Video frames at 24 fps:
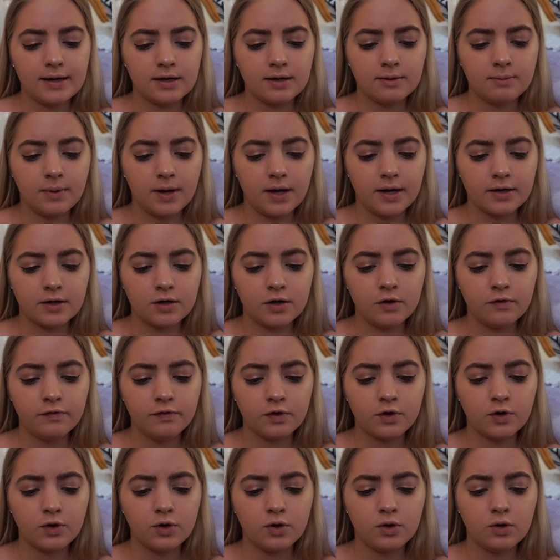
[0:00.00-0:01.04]
adding my
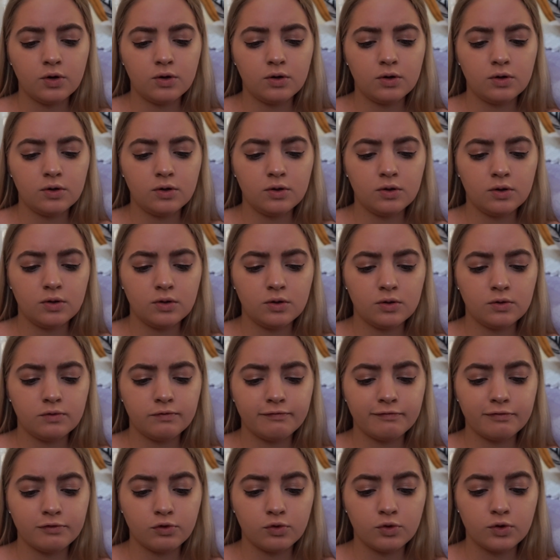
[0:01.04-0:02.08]

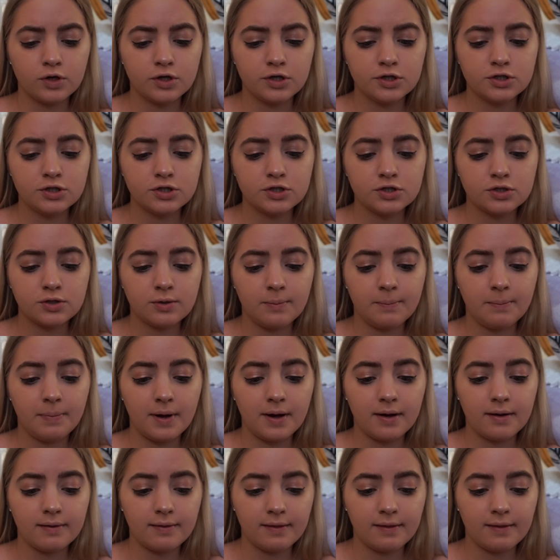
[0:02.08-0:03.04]
CoverGirl Flourish